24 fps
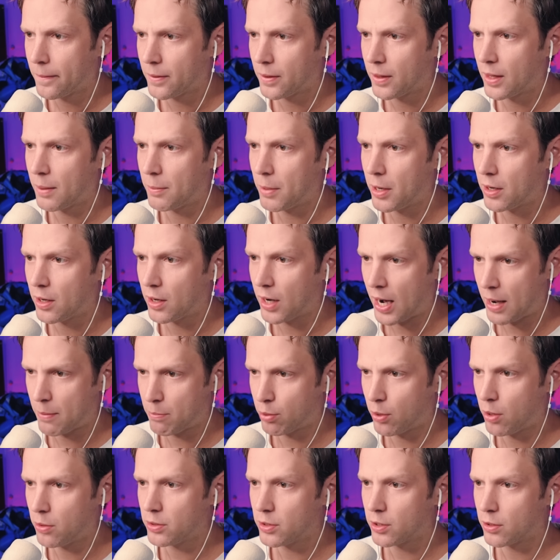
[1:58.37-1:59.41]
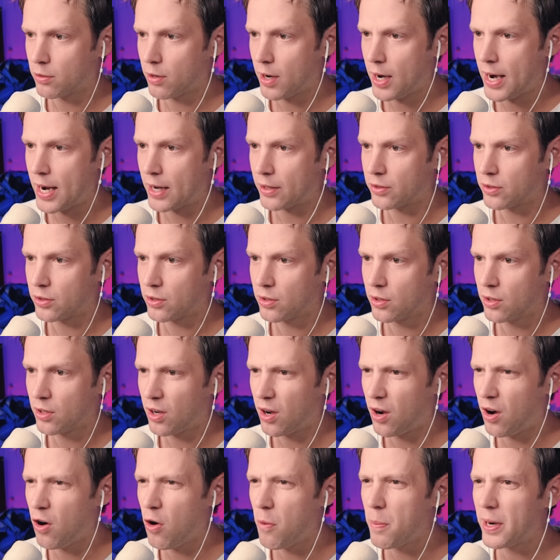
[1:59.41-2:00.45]
Am I, I broke the grass.
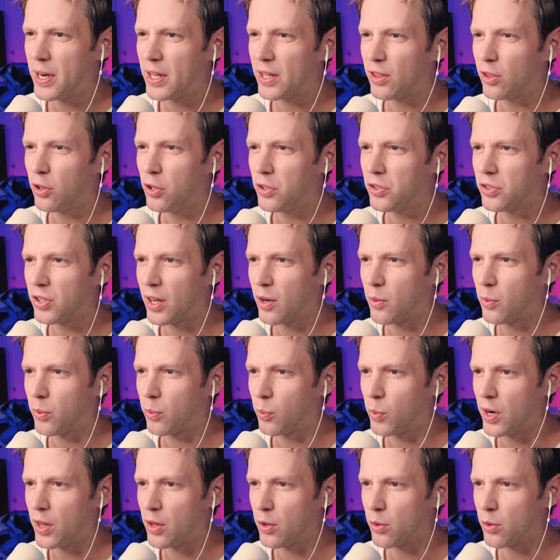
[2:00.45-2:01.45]
Oh, but it looks like one of